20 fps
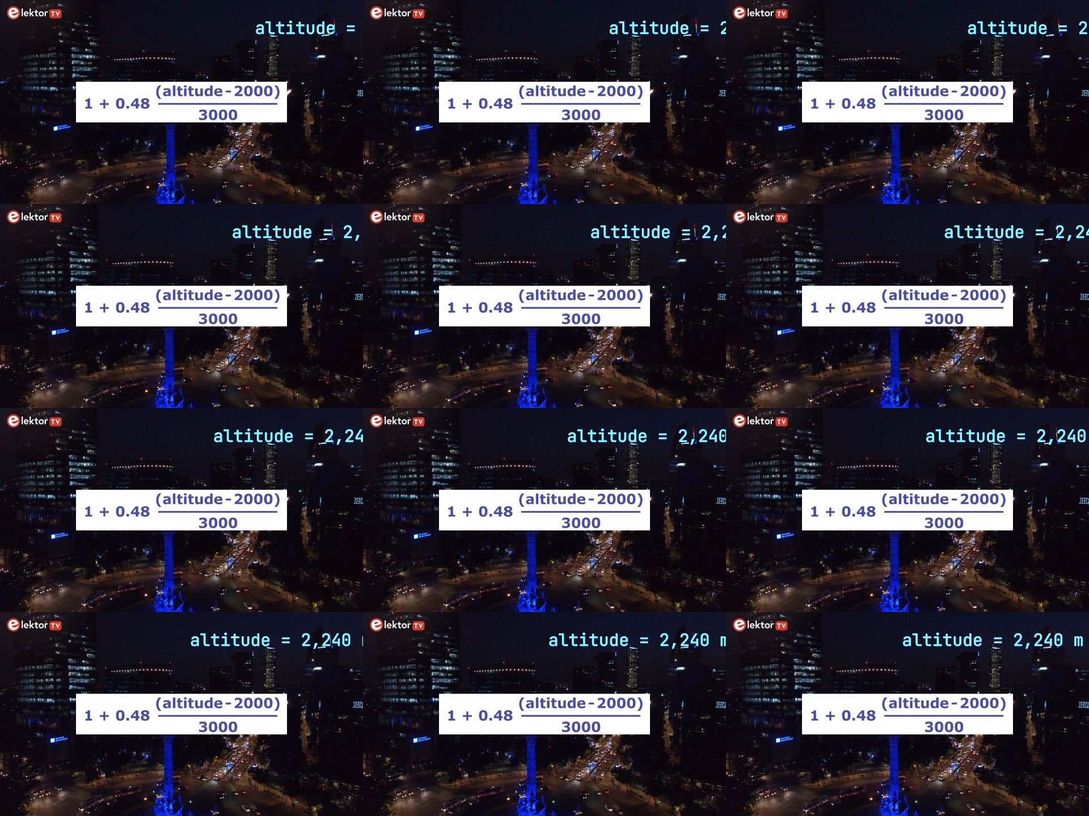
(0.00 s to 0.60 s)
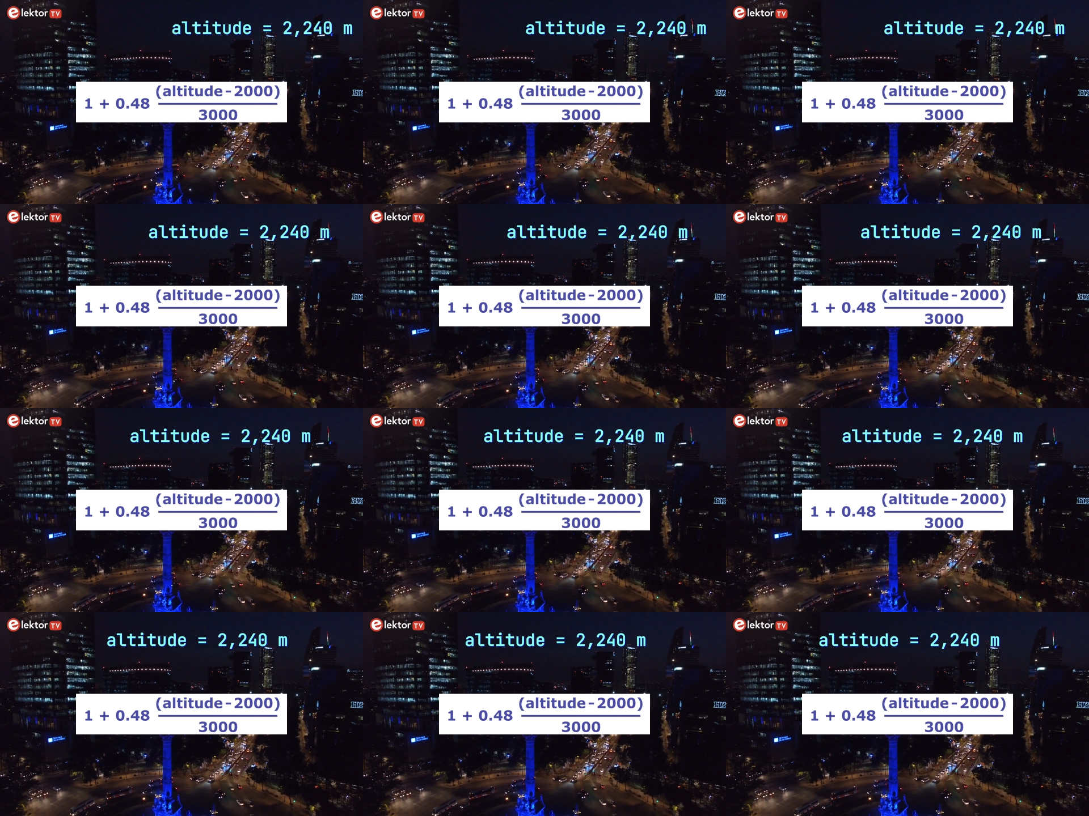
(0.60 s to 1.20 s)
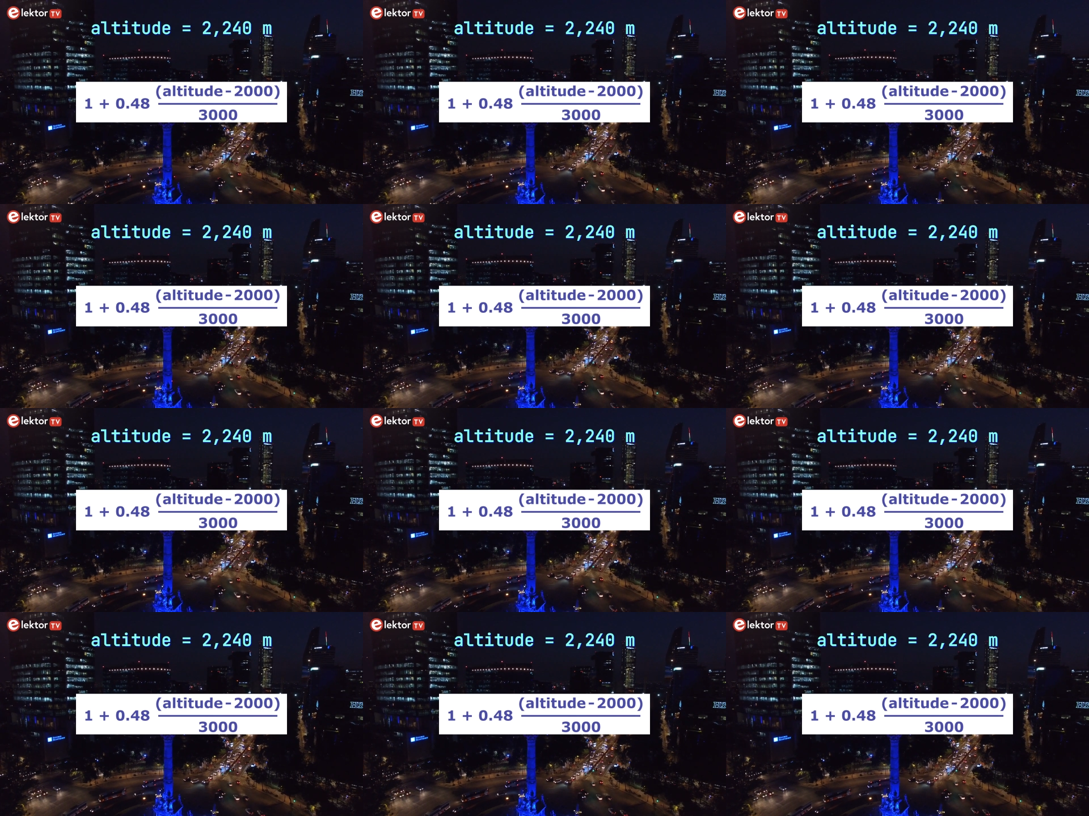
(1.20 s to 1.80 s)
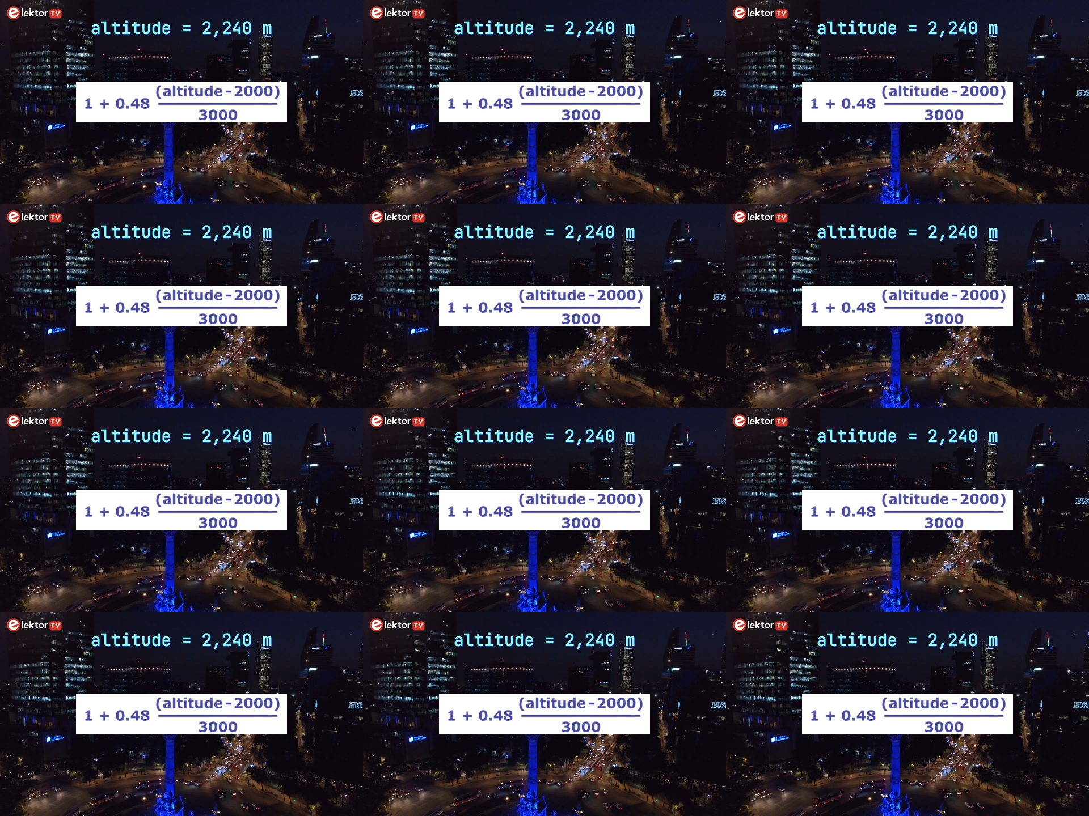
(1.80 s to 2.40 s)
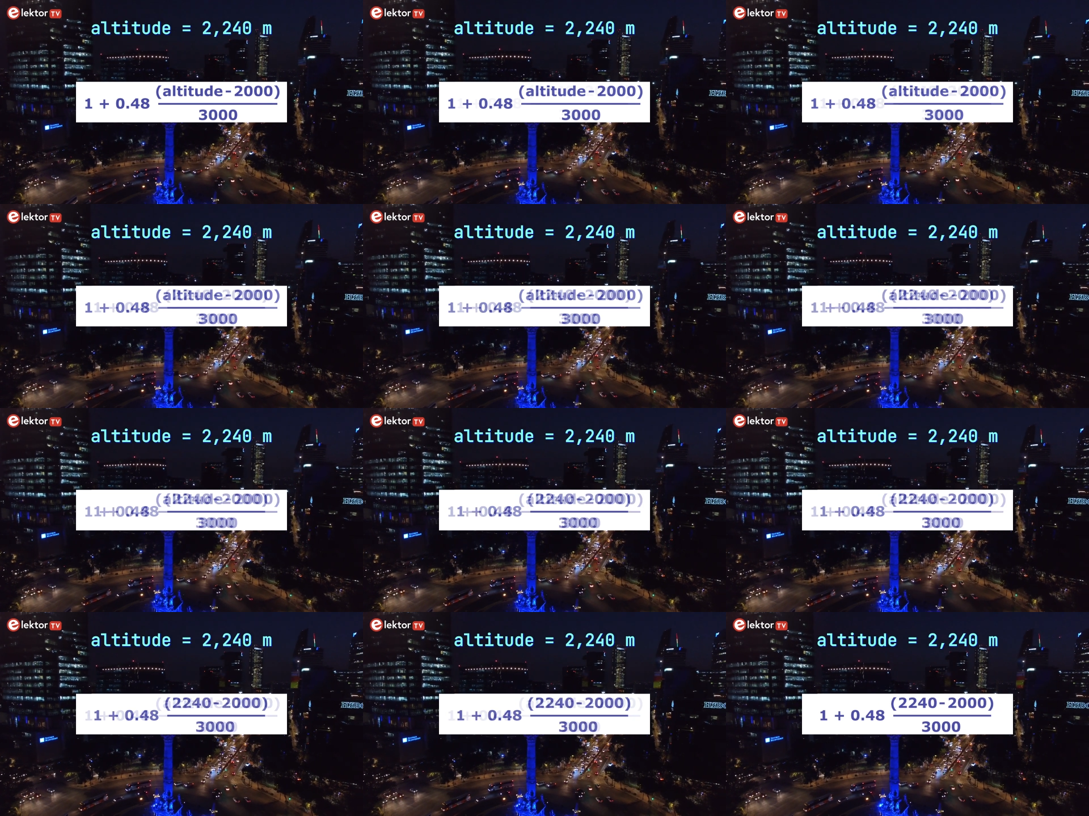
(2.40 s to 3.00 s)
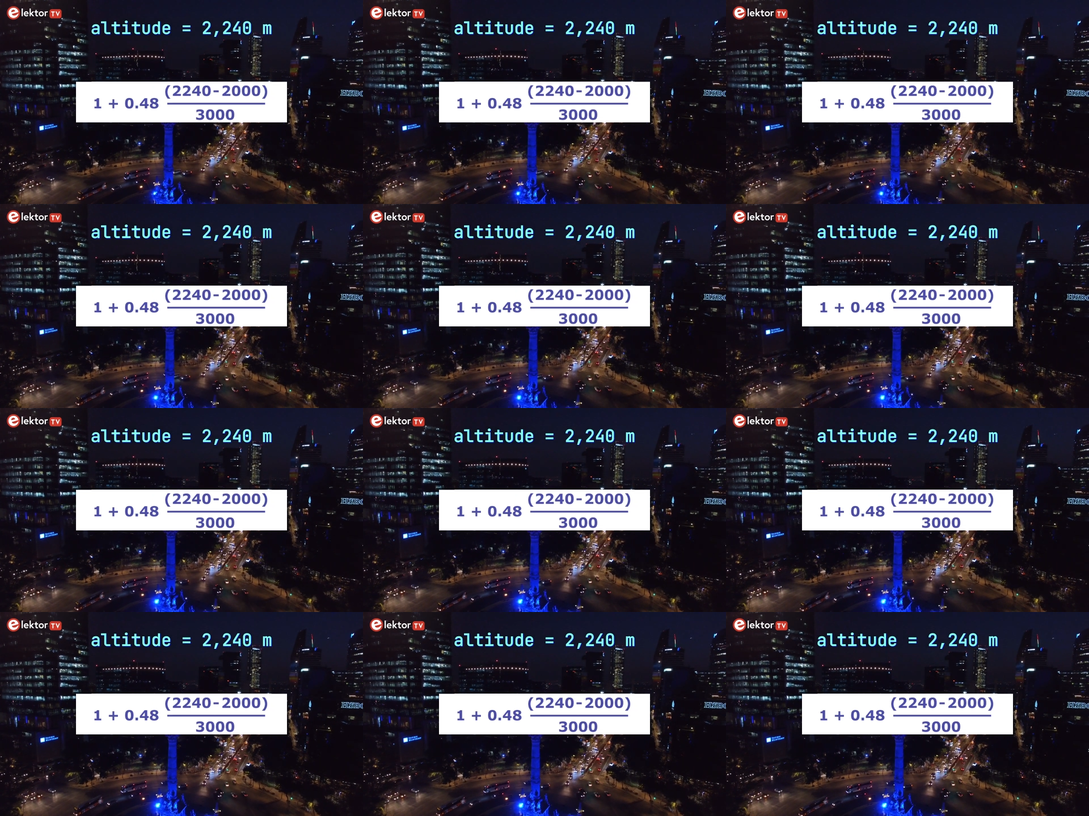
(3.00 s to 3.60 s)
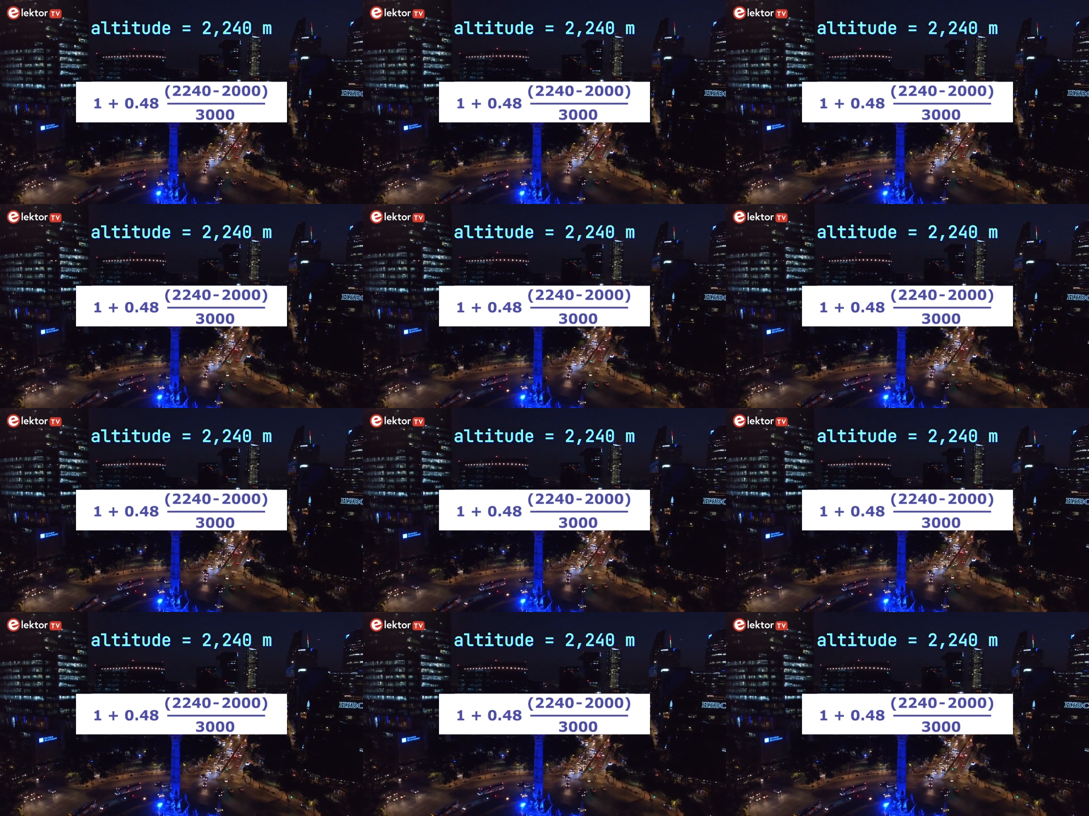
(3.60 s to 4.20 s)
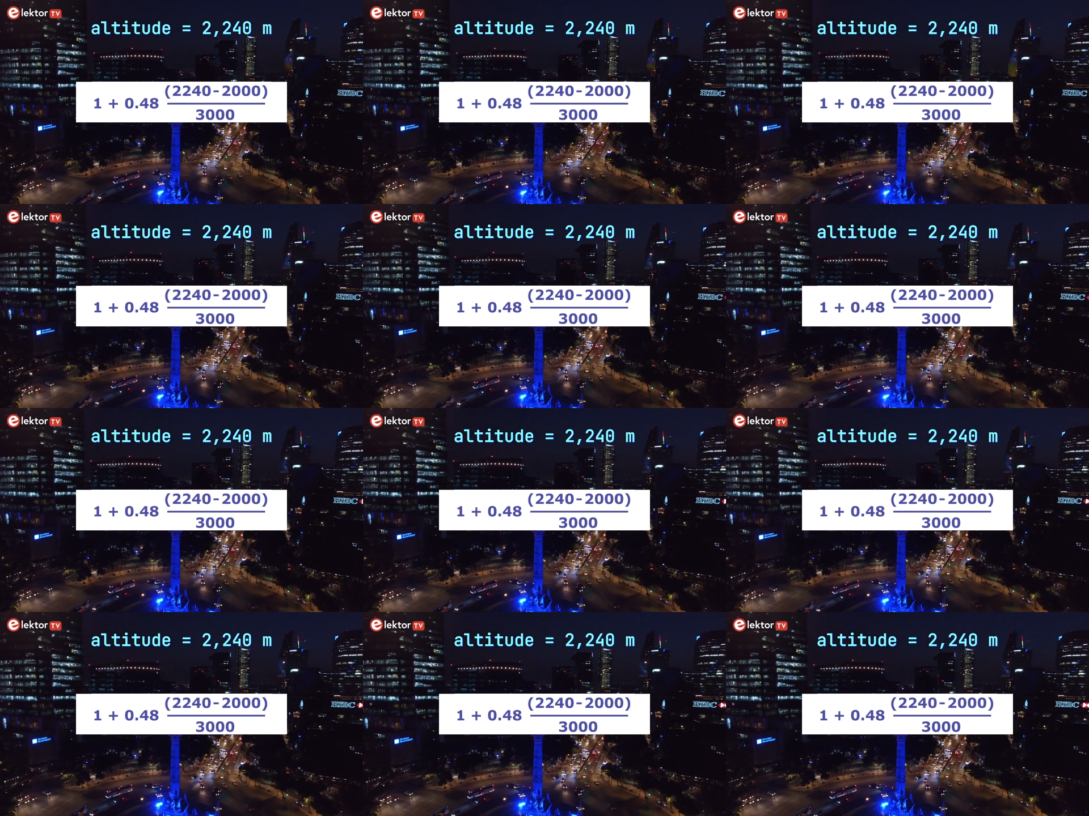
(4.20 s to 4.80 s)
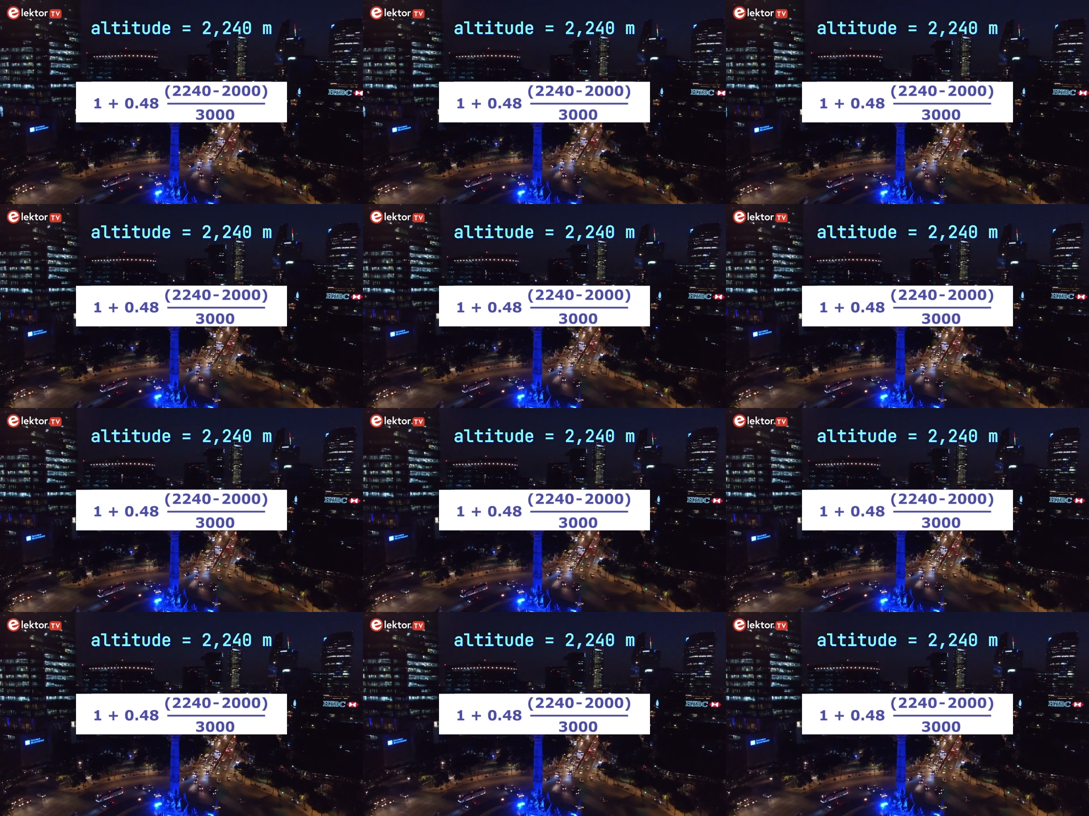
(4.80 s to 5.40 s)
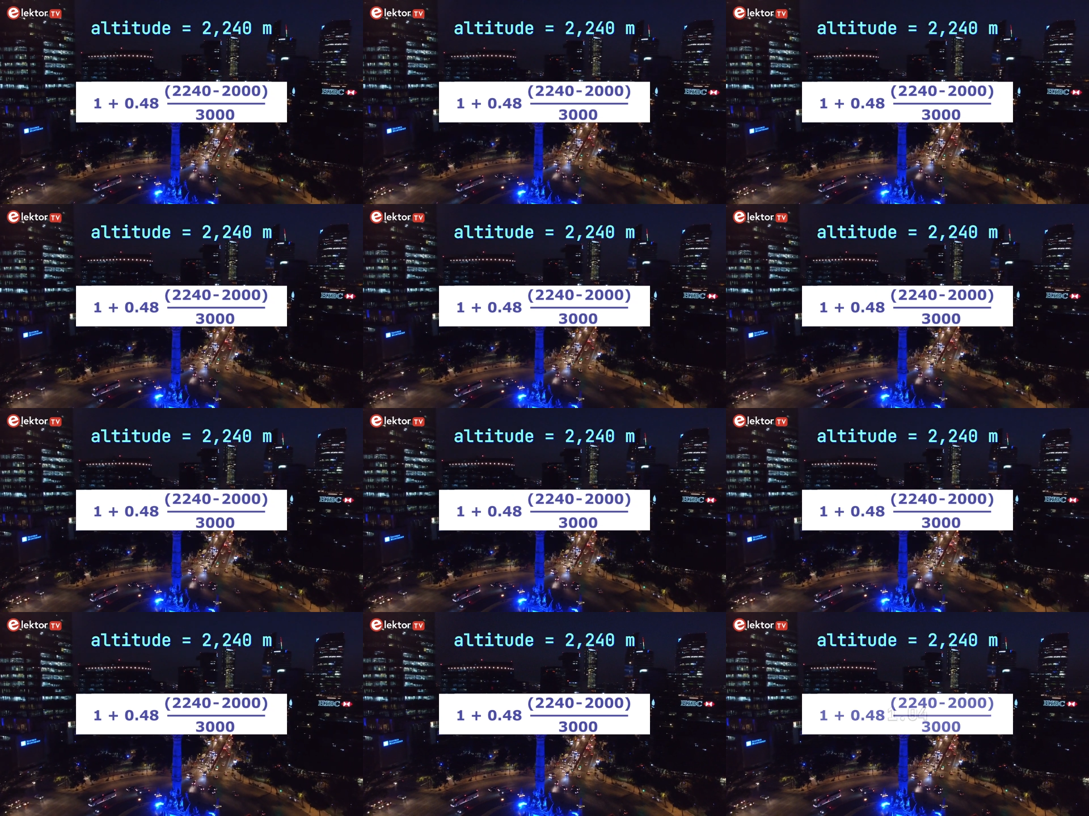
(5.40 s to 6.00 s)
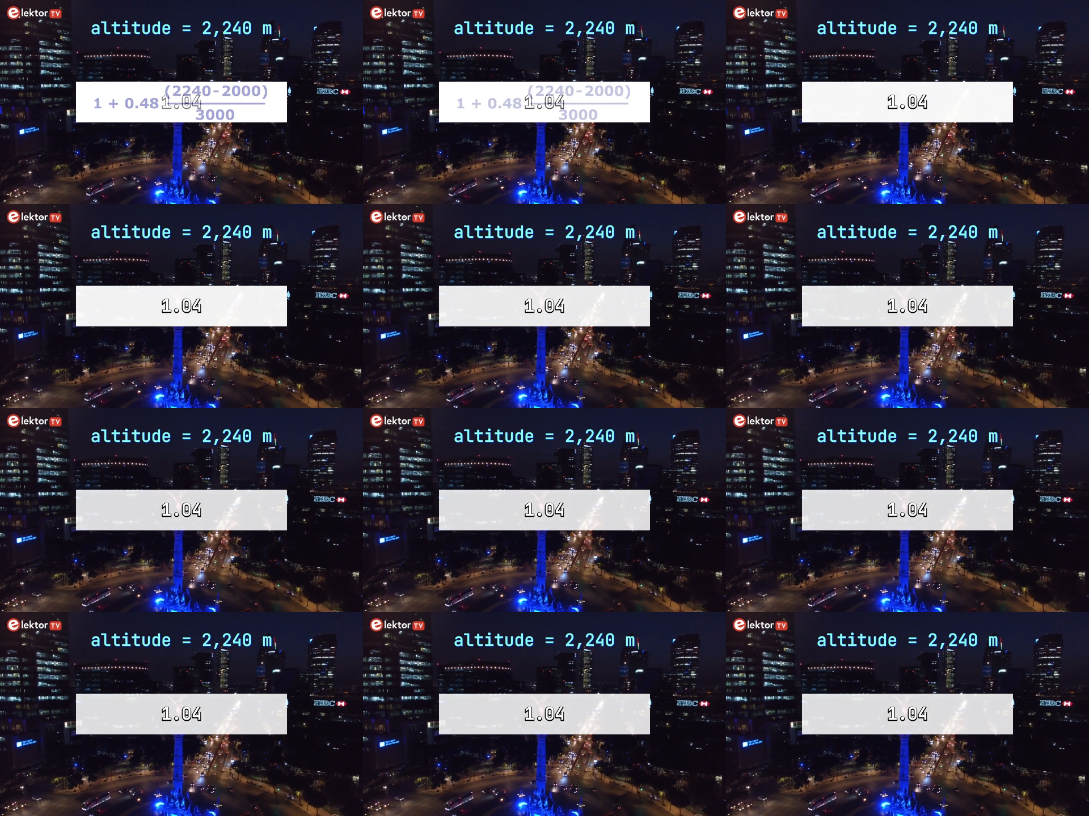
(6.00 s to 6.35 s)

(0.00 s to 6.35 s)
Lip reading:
No face is visible, so there are no lips to read.